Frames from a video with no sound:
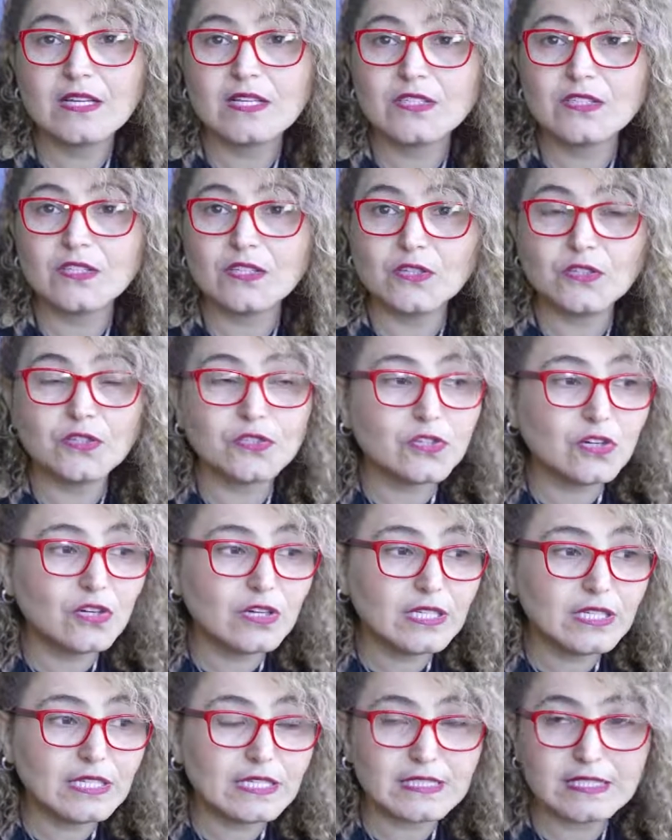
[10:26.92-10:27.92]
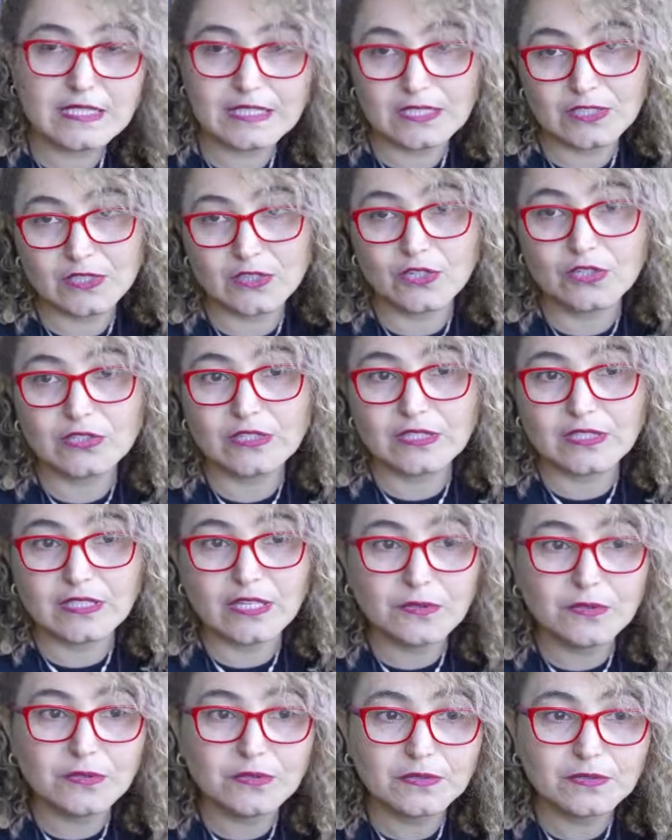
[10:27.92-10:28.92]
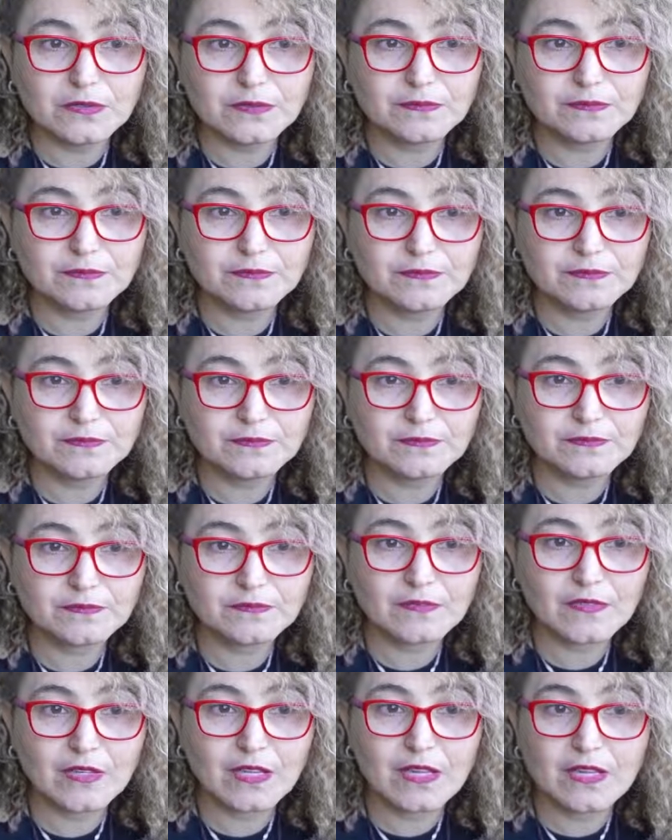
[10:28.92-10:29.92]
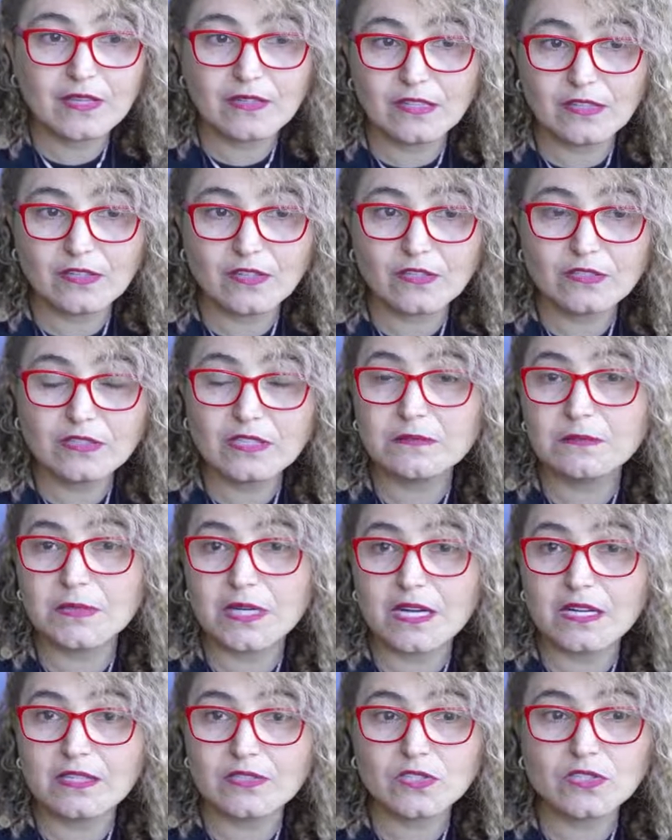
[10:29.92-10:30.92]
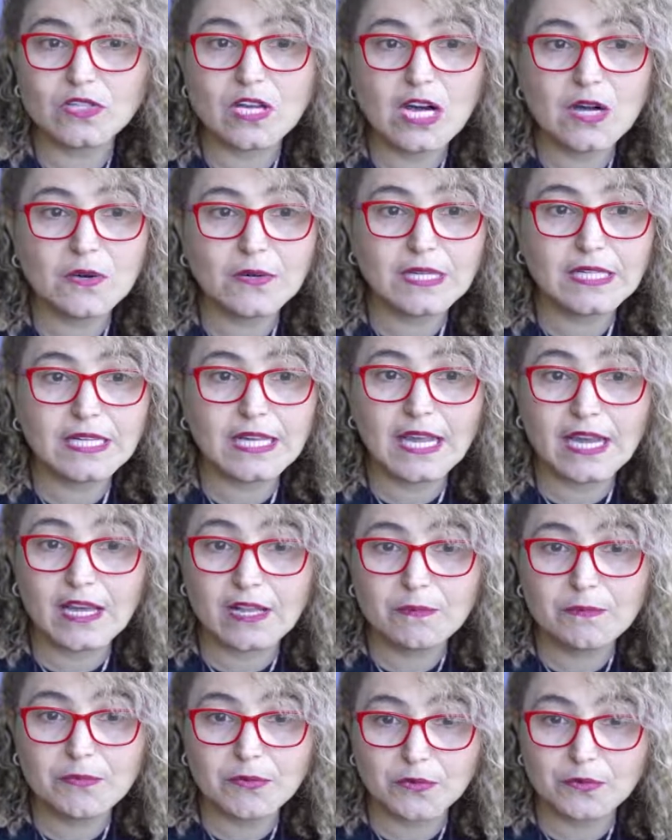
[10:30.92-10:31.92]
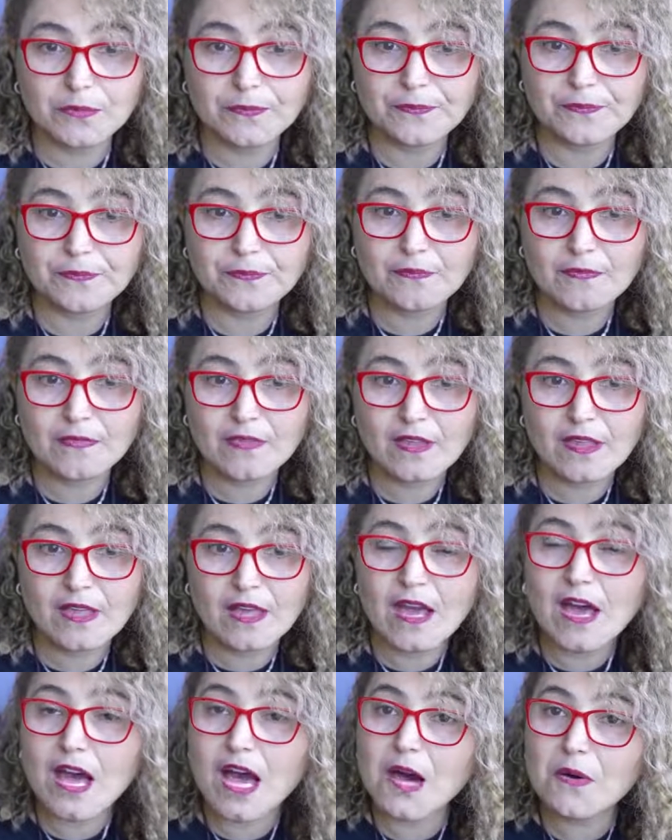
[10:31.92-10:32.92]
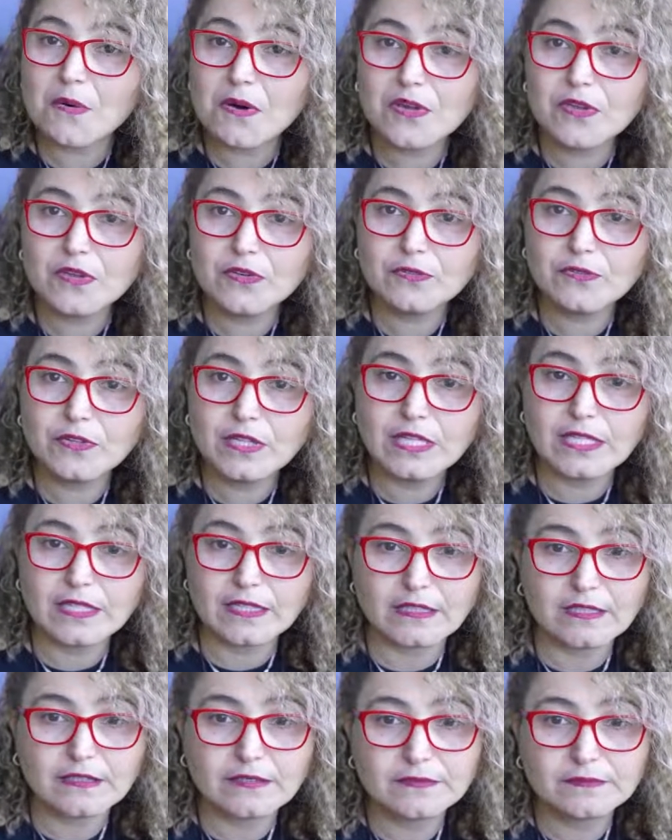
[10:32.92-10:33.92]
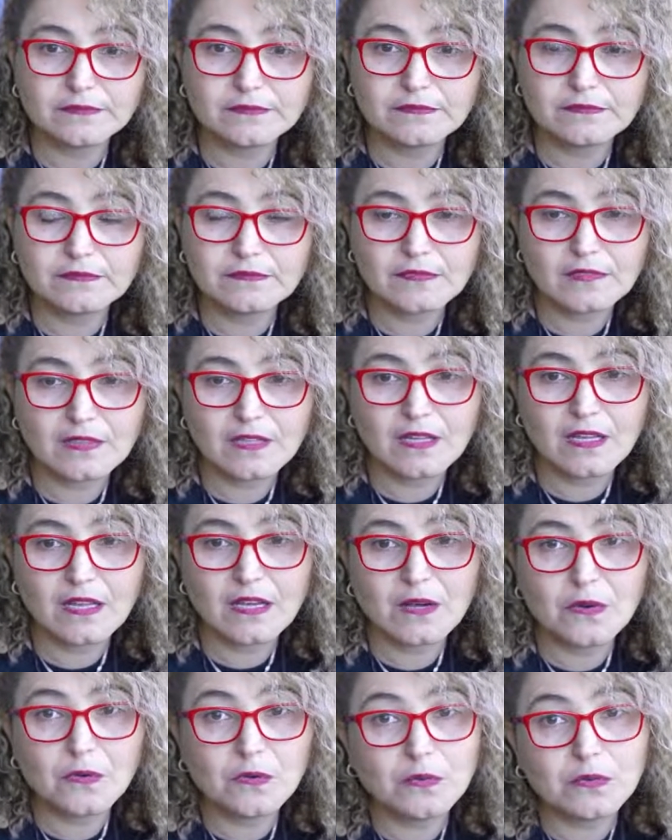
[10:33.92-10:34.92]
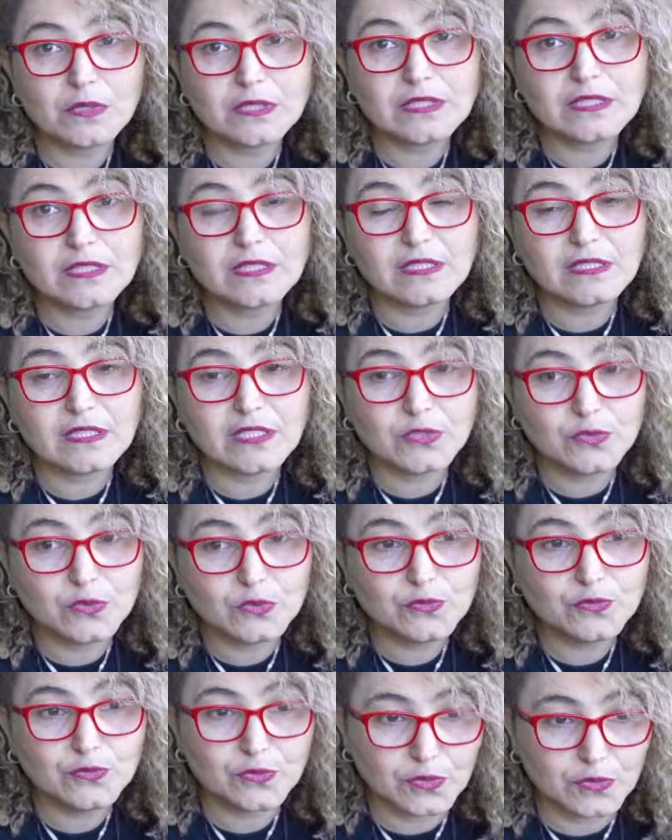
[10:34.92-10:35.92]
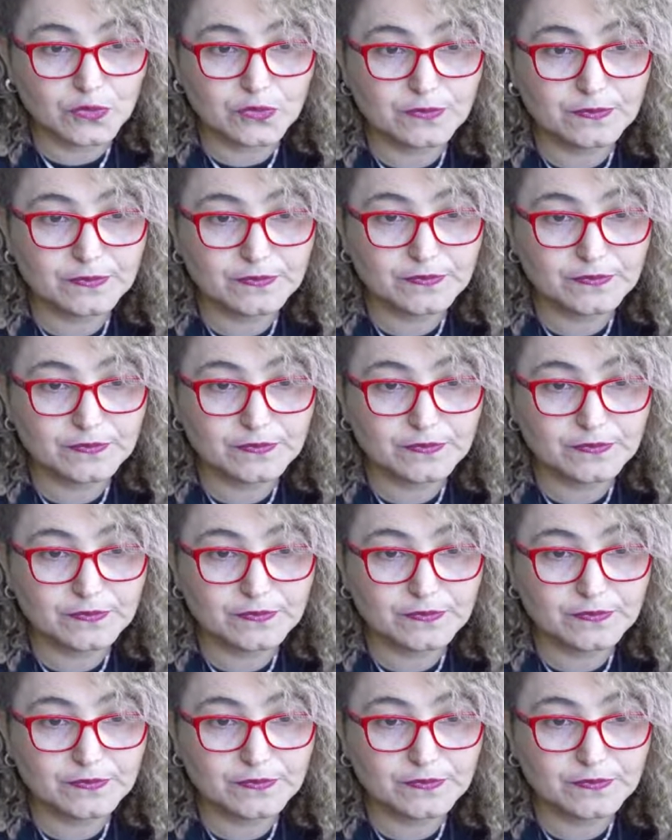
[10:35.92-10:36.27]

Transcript: So you go in and see a doctor now. The doctor will ask you, how can I help you? How are you feeling? What can I do for you?